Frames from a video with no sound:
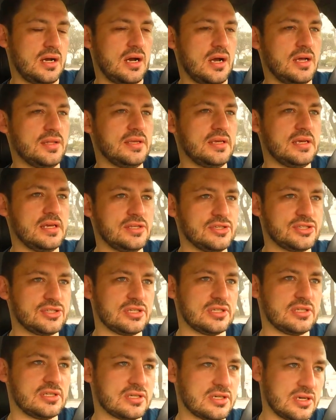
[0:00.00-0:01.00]
On the
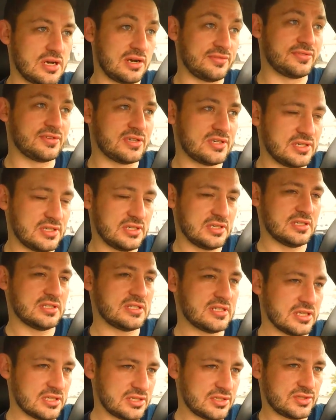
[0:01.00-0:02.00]
engine cover,
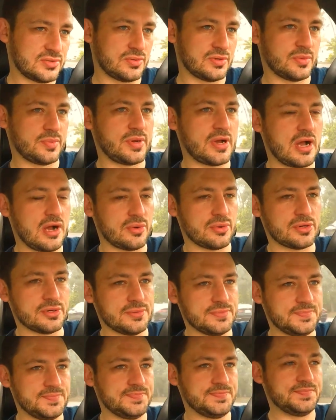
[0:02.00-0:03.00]
it says twin power.